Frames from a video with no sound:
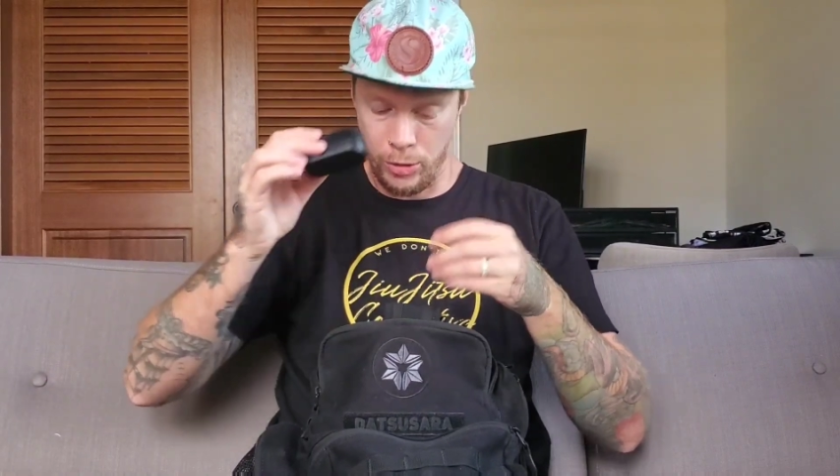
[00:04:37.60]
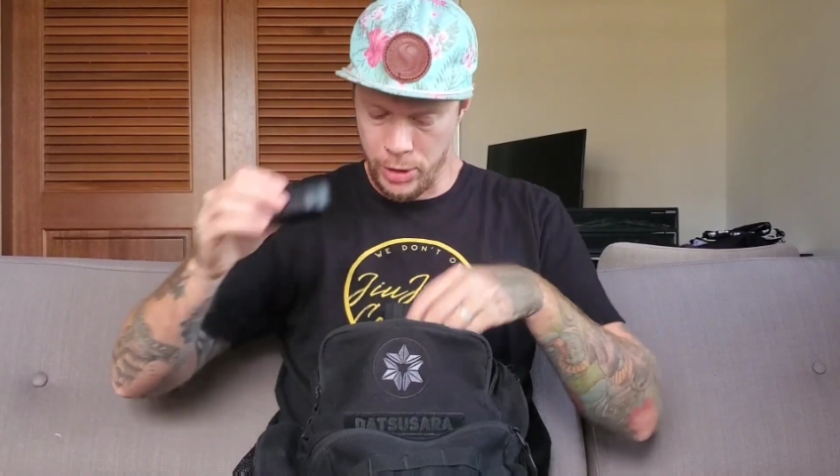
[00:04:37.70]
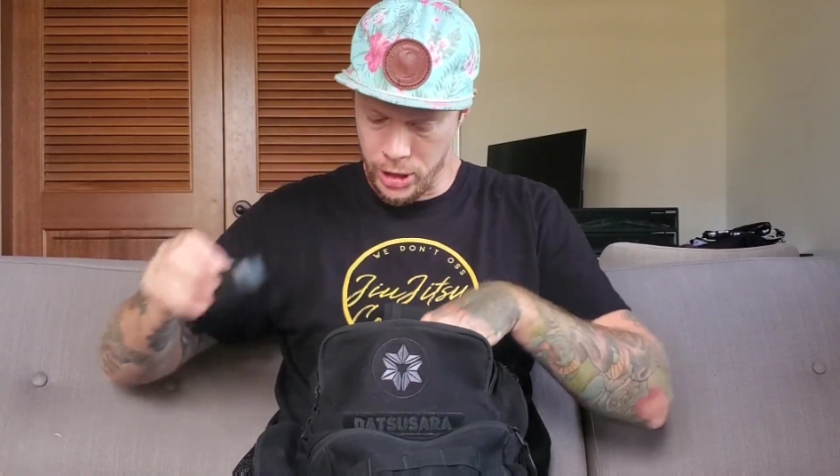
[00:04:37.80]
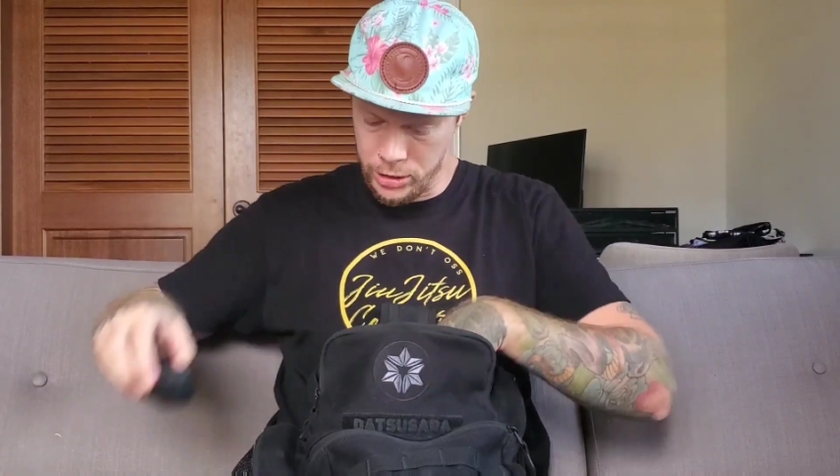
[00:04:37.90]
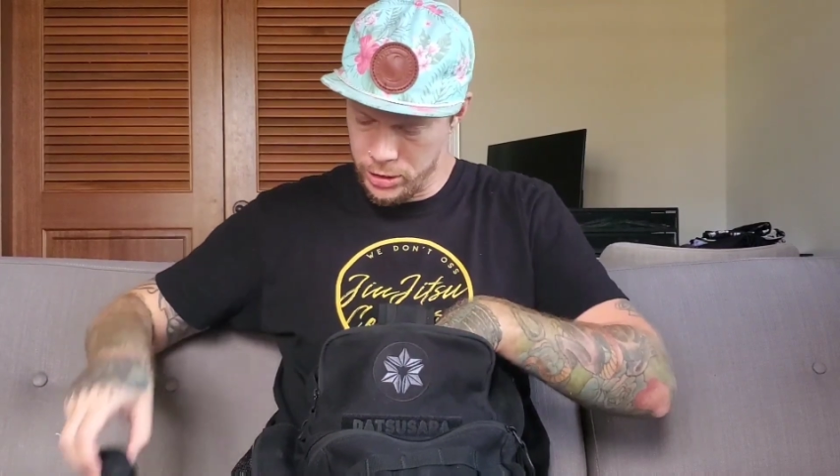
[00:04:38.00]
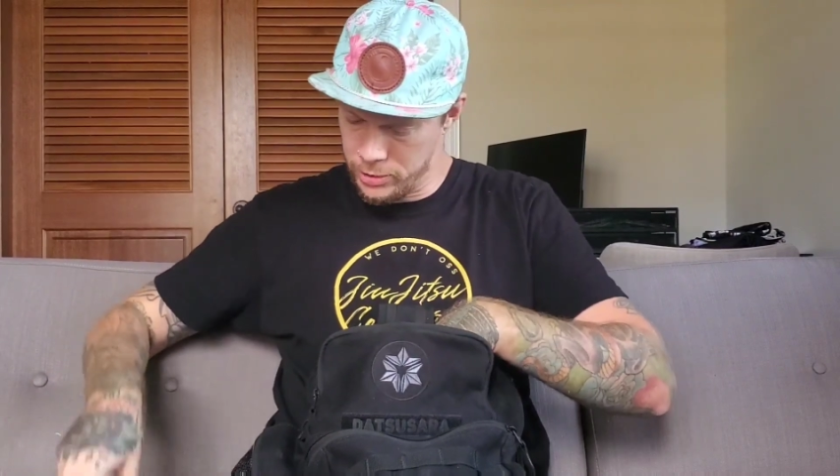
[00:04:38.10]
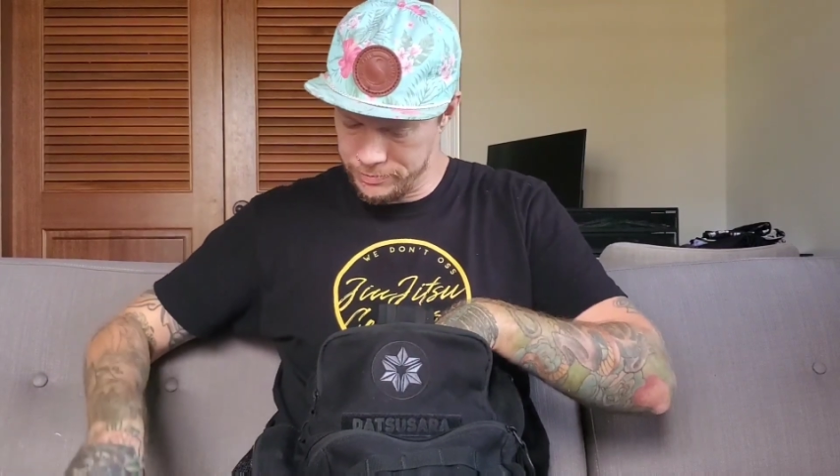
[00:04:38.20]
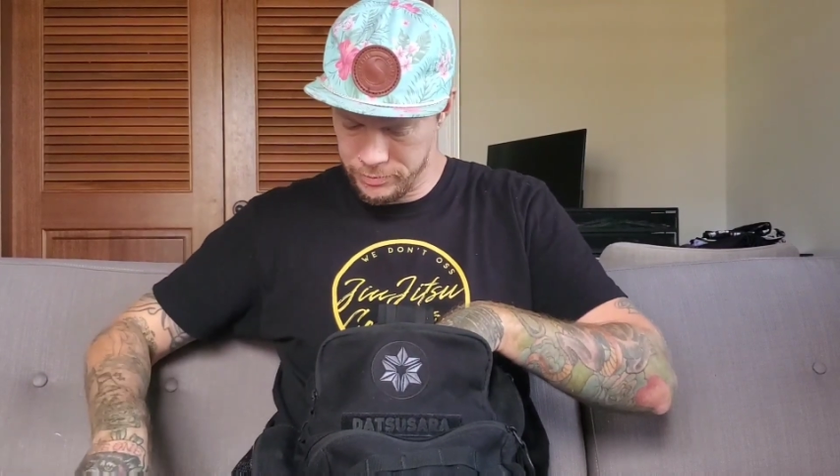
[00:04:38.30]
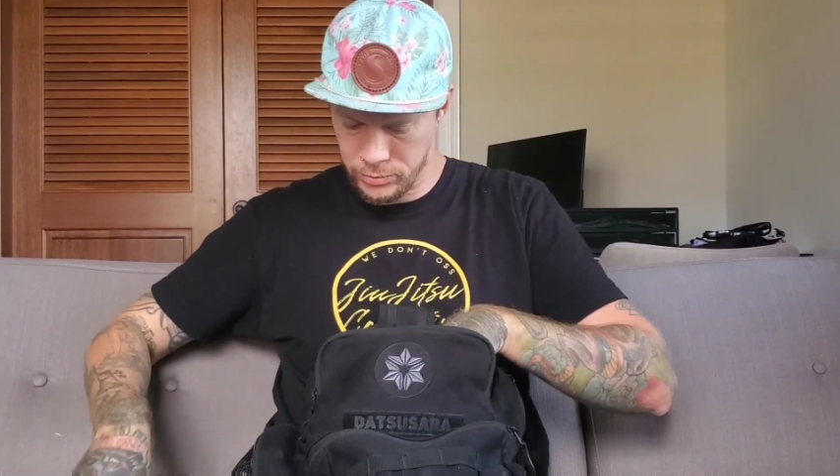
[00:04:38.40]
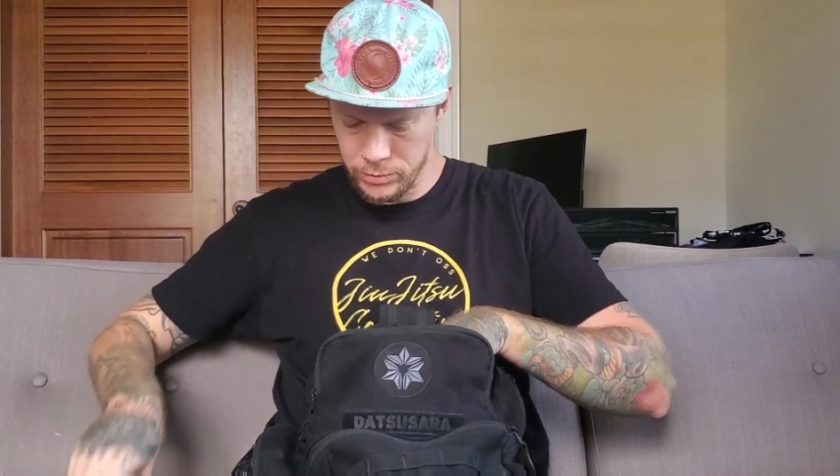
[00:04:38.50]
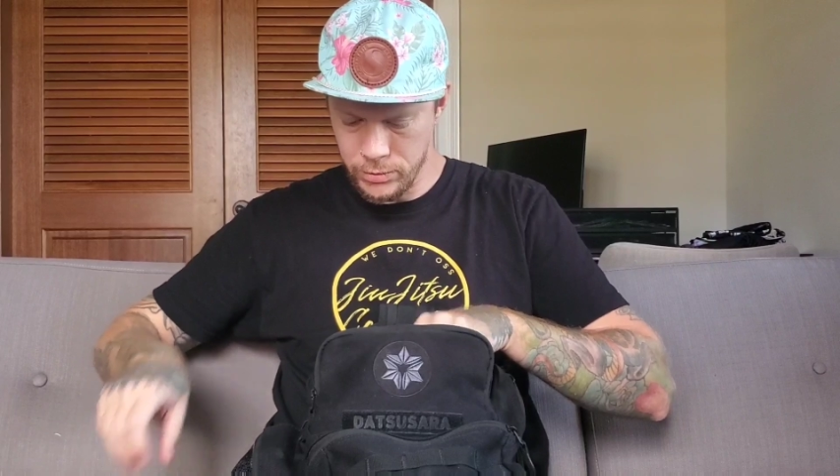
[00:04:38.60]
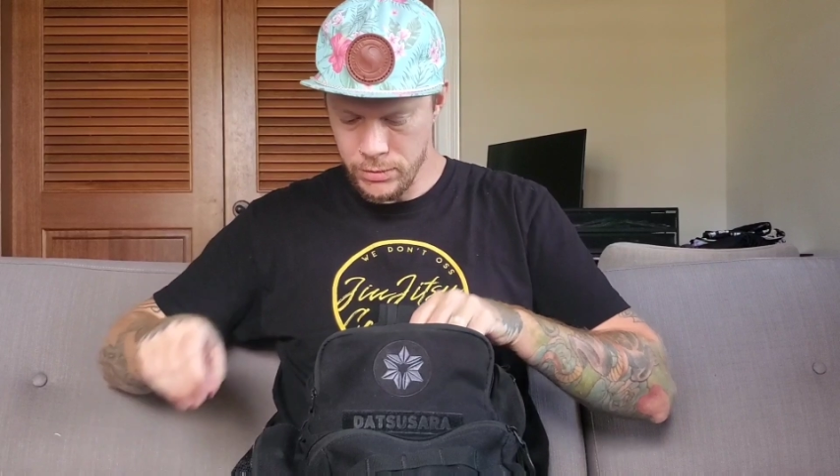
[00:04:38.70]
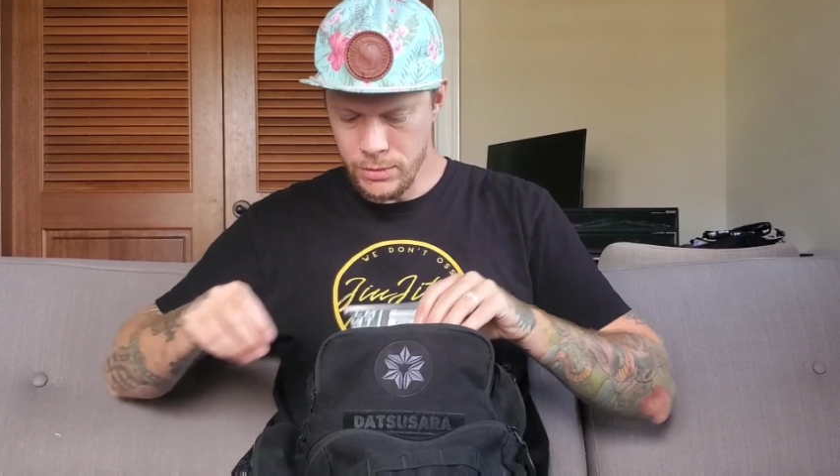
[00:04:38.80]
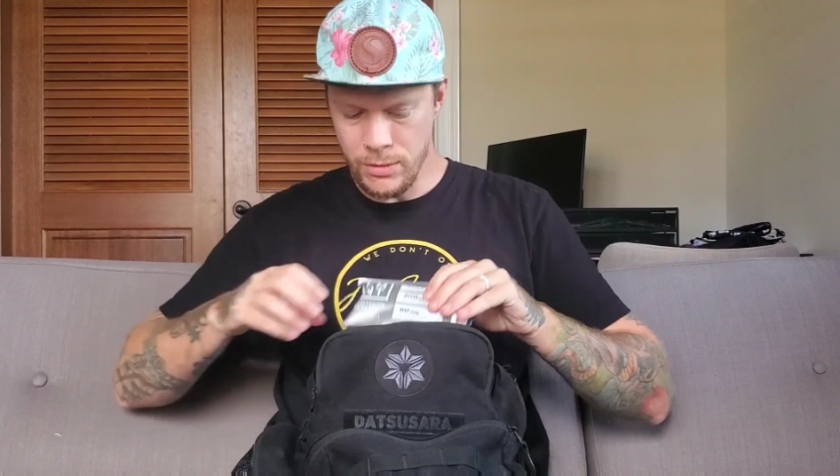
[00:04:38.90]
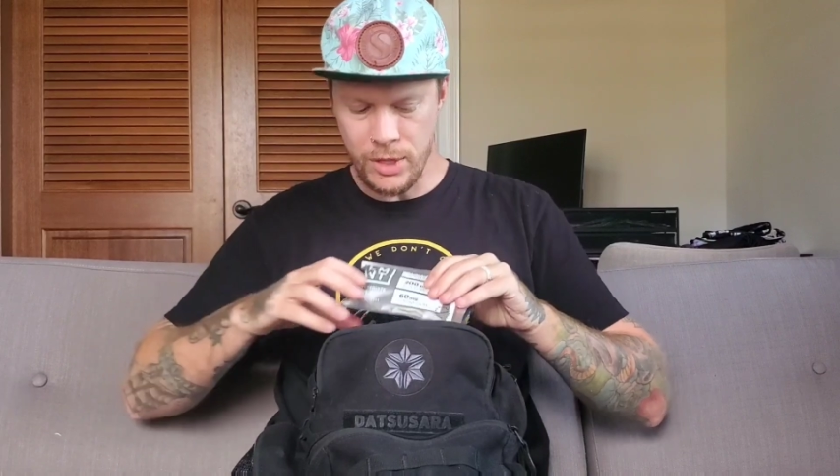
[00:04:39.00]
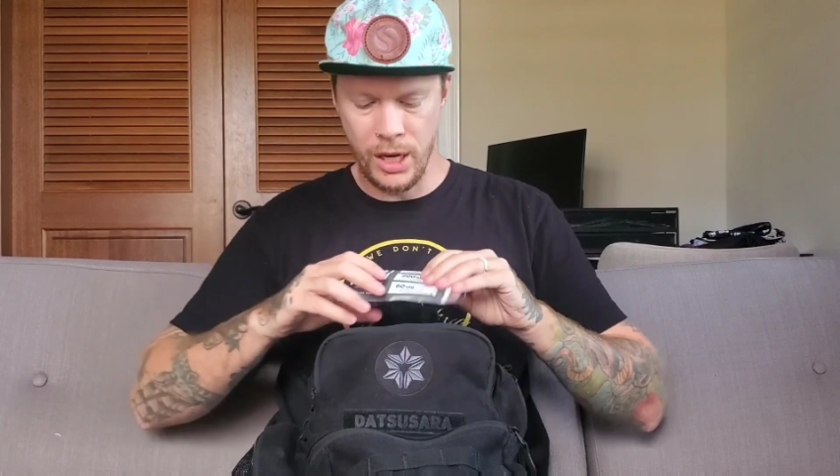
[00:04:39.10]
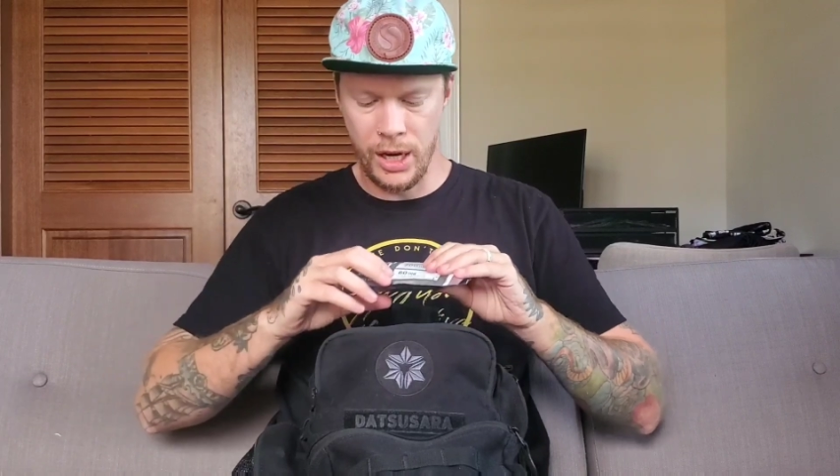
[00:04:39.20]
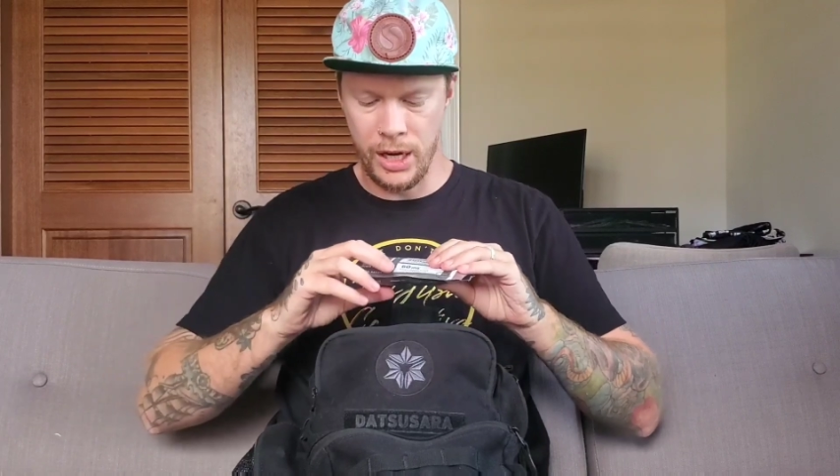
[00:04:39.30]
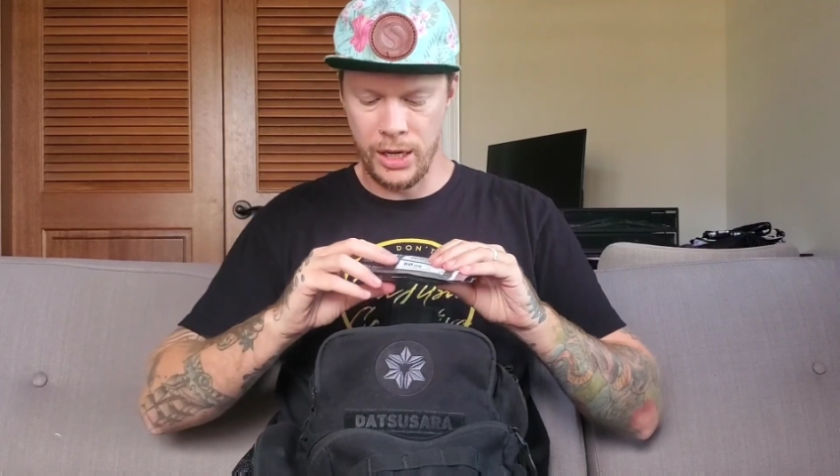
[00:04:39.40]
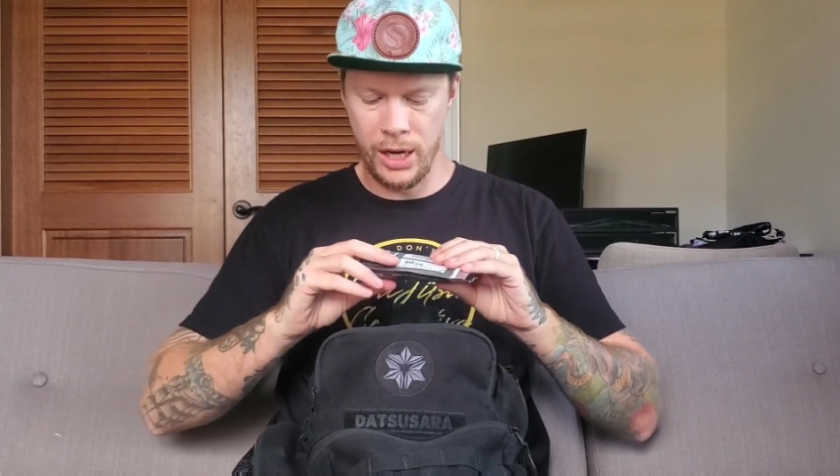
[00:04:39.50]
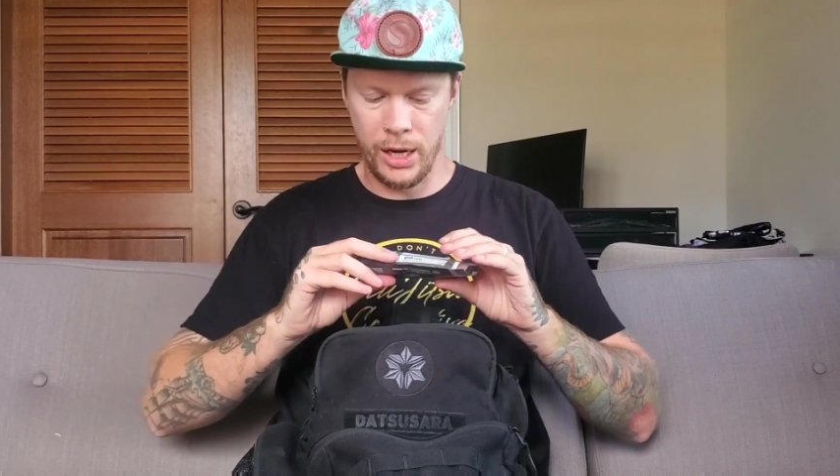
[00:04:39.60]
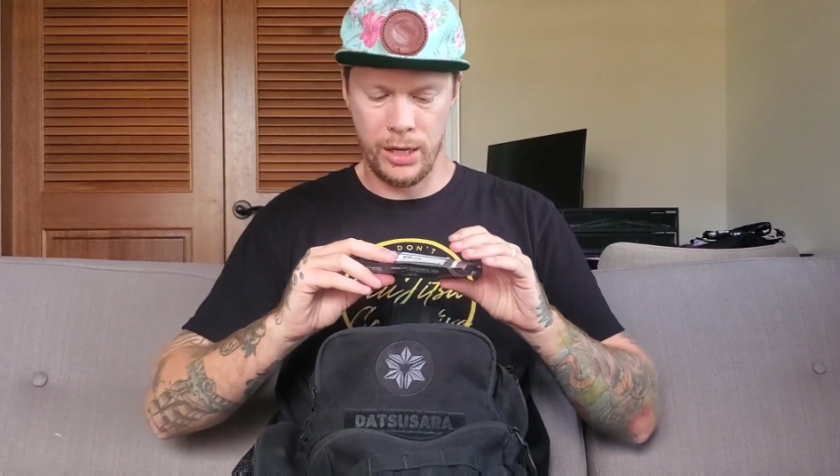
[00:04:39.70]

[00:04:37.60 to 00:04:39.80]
earbuds, and